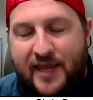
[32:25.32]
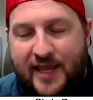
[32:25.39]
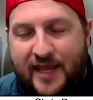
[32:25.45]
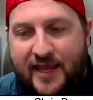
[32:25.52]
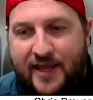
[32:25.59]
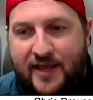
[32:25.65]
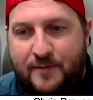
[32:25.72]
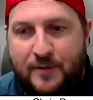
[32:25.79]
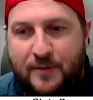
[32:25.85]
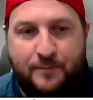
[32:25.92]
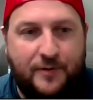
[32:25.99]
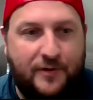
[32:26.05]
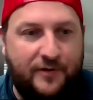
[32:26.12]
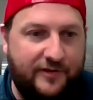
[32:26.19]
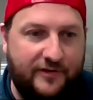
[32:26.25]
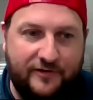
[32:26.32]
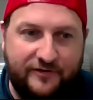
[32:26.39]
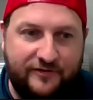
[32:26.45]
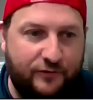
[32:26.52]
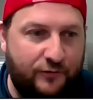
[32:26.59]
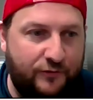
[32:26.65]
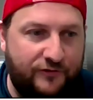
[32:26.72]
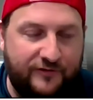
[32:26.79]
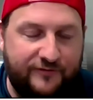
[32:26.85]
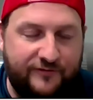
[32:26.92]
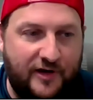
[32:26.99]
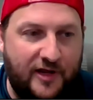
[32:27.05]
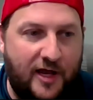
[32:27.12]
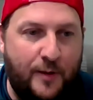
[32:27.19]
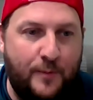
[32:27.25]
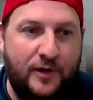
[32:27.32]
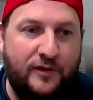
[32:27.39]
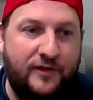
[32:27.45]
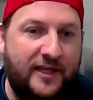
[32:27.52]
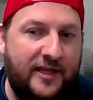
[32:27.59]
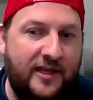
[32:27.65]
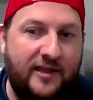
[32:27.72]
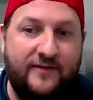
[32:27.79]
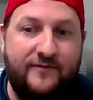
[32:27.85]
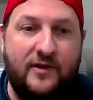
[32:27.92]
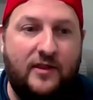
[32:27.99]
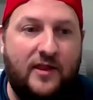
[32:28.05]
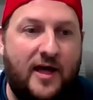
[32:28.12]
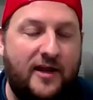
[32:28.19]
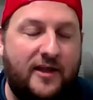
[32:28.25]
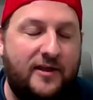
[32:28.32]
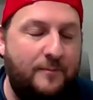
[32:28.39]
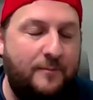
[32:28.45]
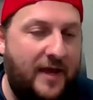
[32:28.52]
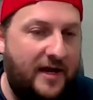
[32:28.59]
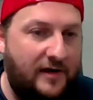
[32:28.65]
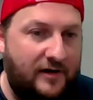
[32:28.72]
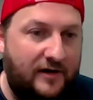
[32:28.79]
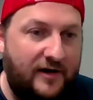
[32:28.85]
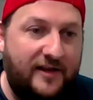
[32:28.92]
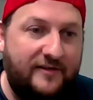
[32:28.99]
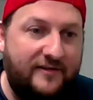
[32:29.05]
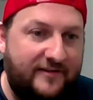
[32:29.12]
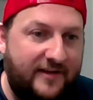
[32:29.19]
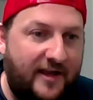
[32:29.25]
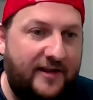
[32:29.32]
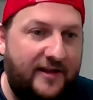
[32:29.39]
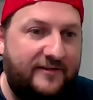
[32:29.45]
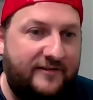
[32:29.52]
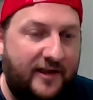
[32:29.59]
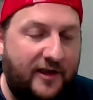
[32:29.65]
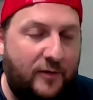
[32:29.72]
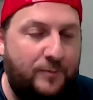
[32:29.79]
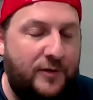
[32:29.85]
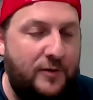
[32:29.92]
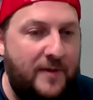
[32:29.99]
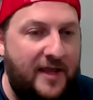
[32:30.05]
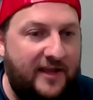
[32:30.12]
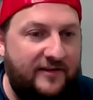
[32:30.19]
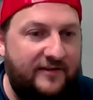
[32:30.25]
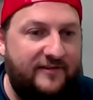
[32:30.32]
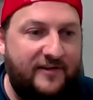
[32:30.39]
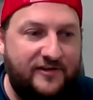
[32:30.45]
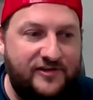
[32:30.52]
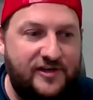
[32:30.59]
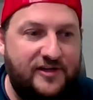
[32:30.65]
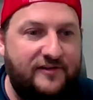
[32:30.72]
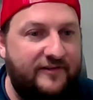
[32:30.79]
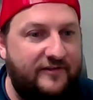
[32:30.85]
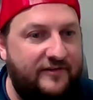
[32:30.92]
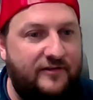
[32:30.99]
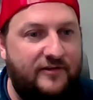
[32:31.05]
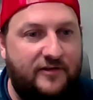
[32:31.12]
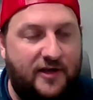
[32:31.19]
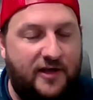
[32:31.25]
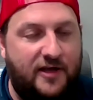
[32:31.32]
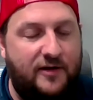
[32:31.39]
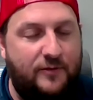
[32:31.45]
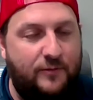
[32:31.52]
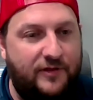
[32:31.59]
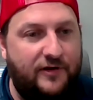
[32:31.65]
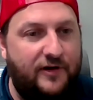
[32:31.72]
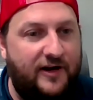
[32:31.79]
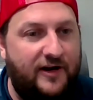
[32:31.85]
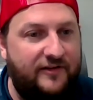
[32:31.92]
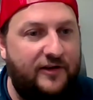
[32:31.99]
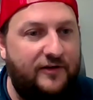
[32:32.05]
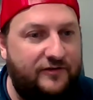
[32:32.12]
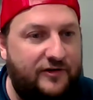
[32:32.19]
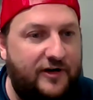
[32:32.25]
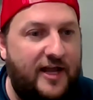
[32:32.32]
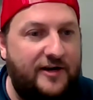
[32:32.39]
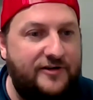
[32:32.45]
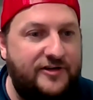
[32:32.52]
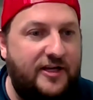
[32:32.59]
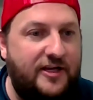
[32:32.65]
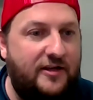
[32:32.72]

And but both of those tools are phenomenal. They can give you a lot of competitor insights to help you make decisions uh, with your SEO strategy.